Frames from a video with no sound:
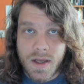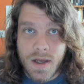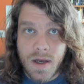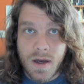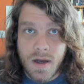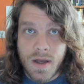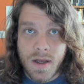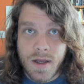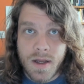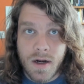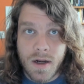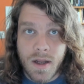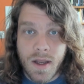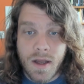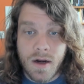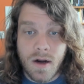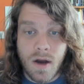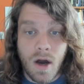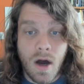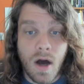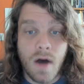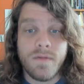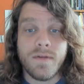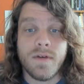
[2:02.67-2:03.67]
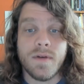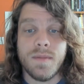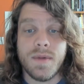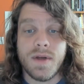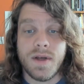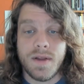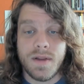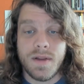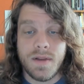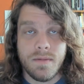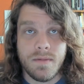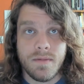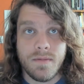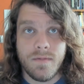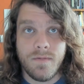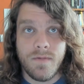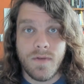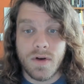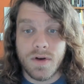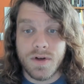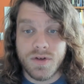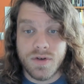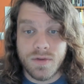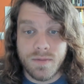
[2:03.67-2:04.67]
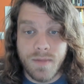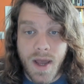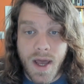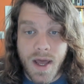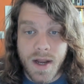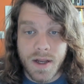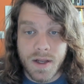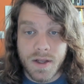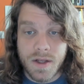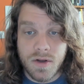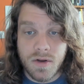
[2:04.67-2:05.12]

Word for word: it can often be very dramatic.